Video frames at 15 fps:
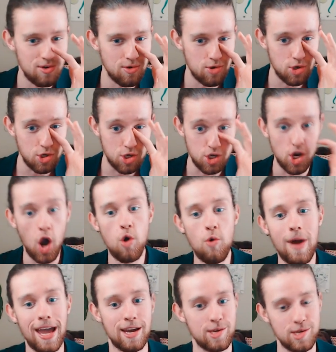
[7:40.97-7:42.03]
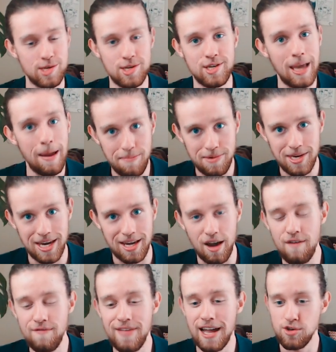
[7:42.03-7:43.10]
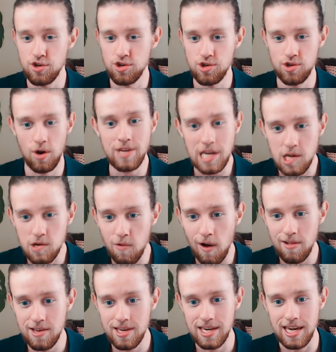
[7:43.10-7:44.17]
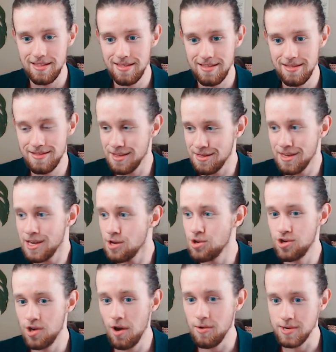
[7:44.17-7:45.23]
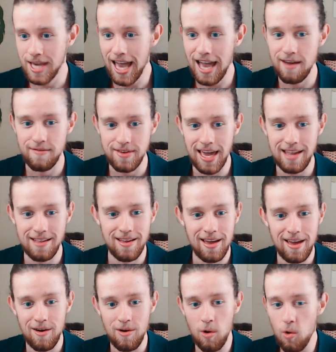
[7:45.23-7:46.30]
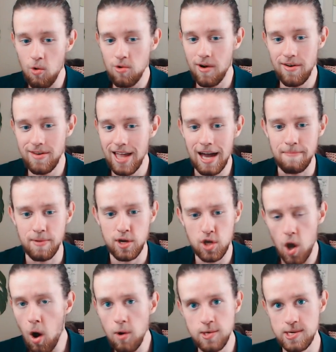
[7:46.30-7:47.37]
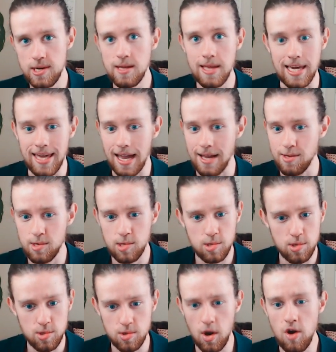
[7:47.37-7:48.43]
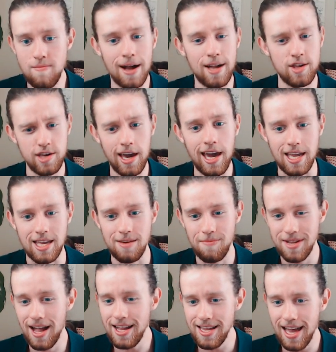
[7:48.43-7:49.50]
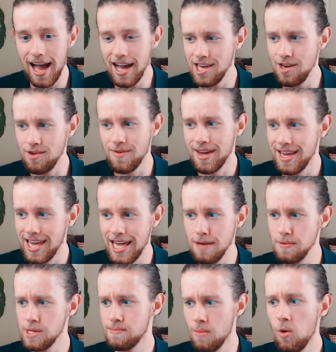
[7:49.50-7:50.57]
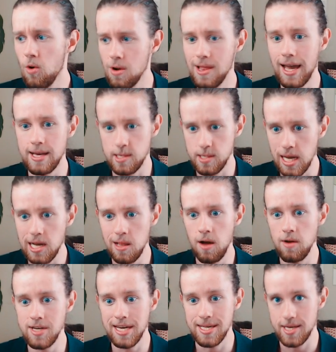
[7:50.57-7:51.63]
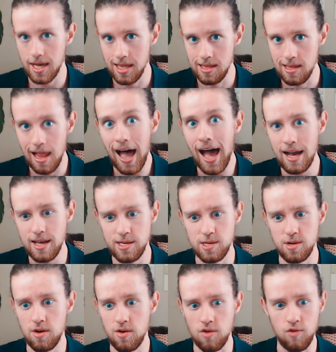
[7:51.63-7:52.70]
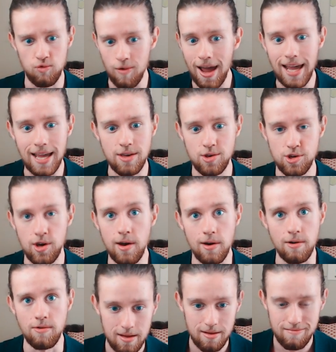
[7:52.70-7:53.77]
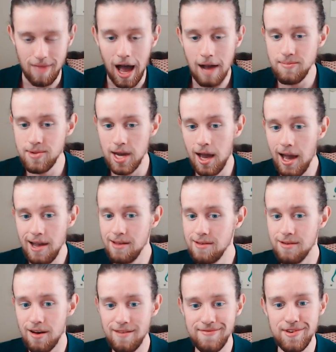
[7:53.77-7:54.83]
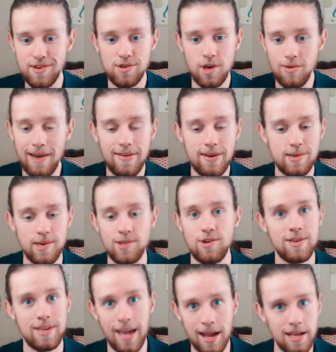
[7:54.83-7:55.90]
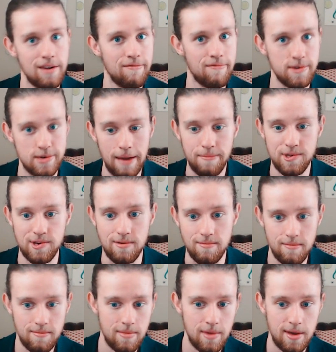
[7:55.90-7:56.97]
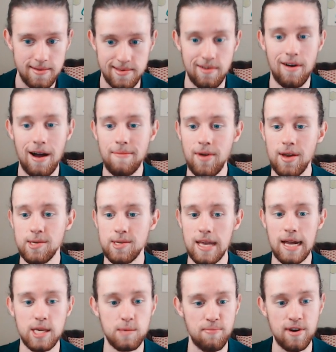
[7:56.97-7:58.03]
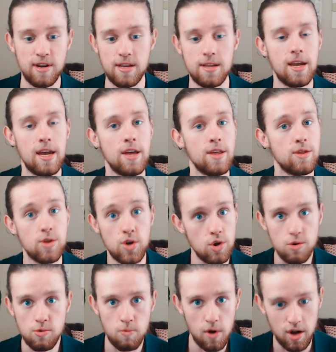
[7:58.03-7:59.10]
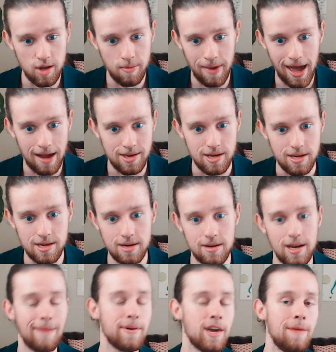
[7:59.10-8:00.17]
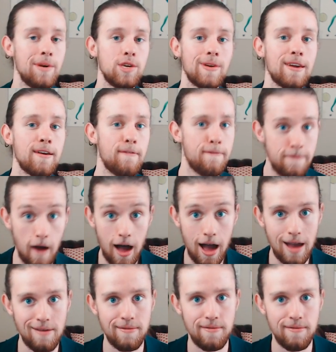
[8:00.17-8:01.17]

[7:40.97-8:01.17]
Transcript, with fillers: so accepting of that shoddy quality that these shows have, yet all grown up constantly get so much hate when I'd argue it was more or less Nickelodeon's last great show. I'm tired of this show having such a negative reception. So I'm going to start spreading the good word about it. I'm going to be doing five